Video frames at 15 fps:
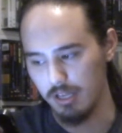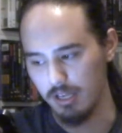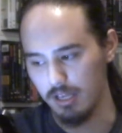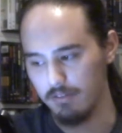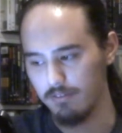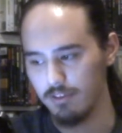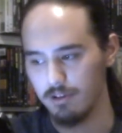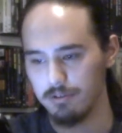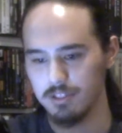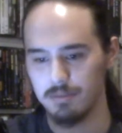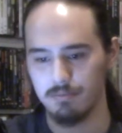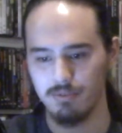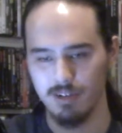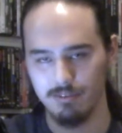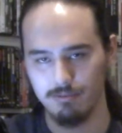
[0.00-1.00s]
Even though it's a
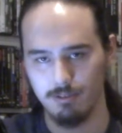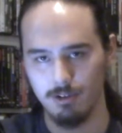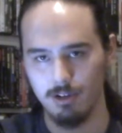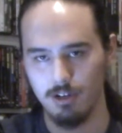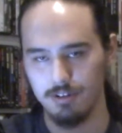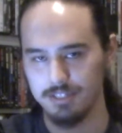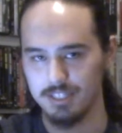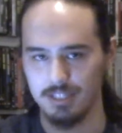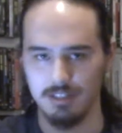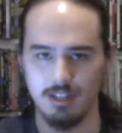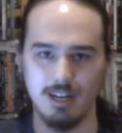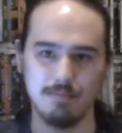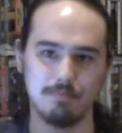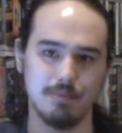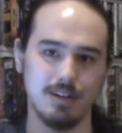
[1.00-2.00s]
brief role, it's a
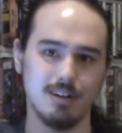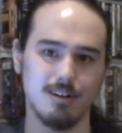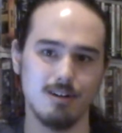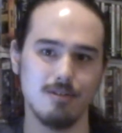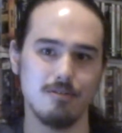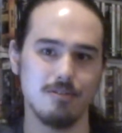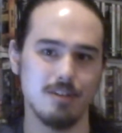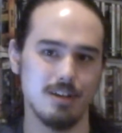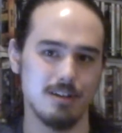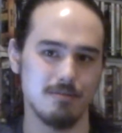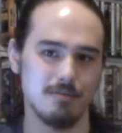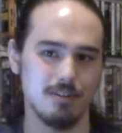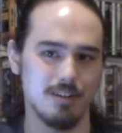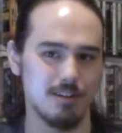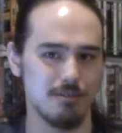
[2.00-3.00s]
lot better
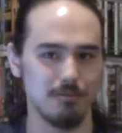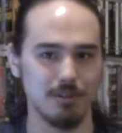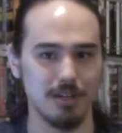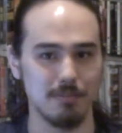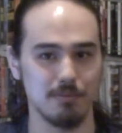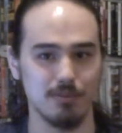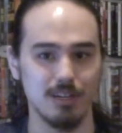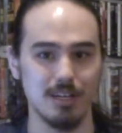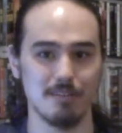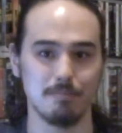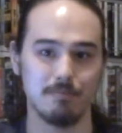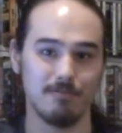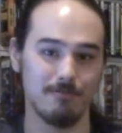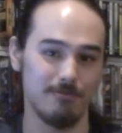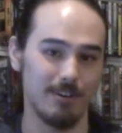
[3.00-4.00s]
than when he played
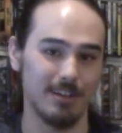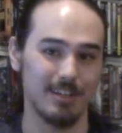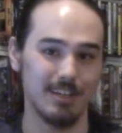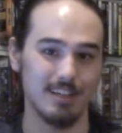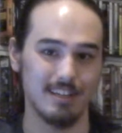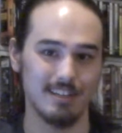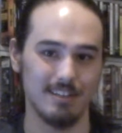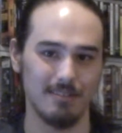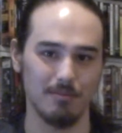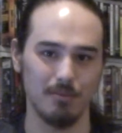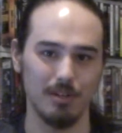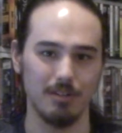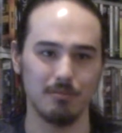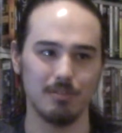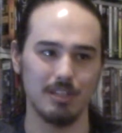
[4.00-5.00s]

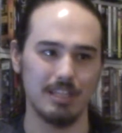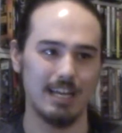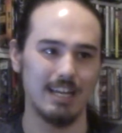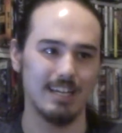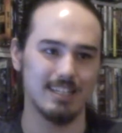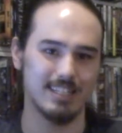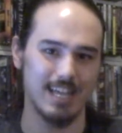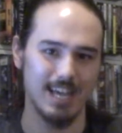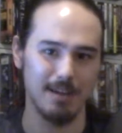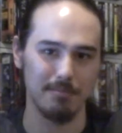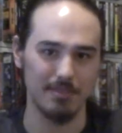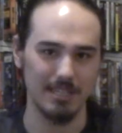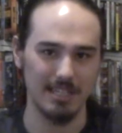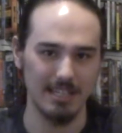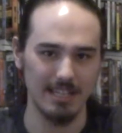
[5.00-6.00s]
what that
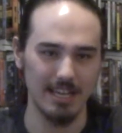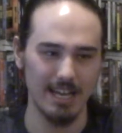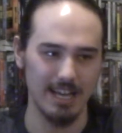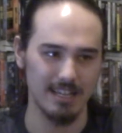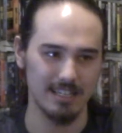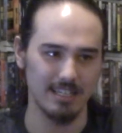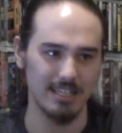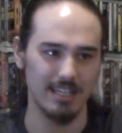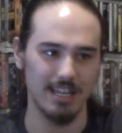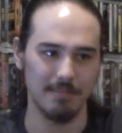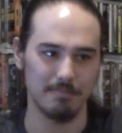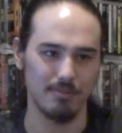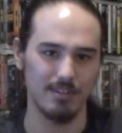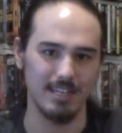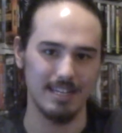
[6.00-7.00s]
attempt he did
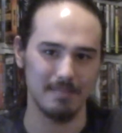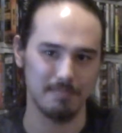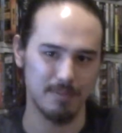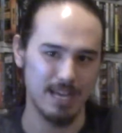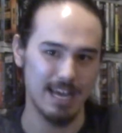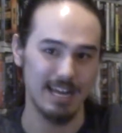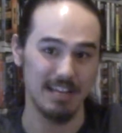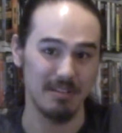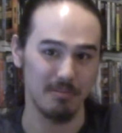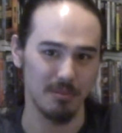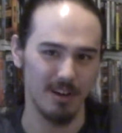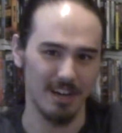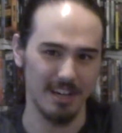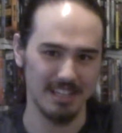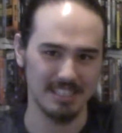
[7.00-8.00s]
at playing
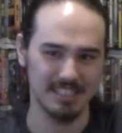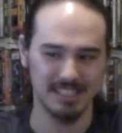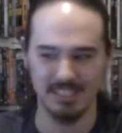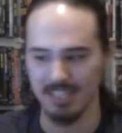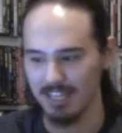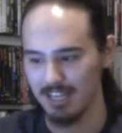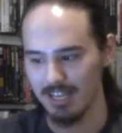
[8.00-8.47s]
Pennywise.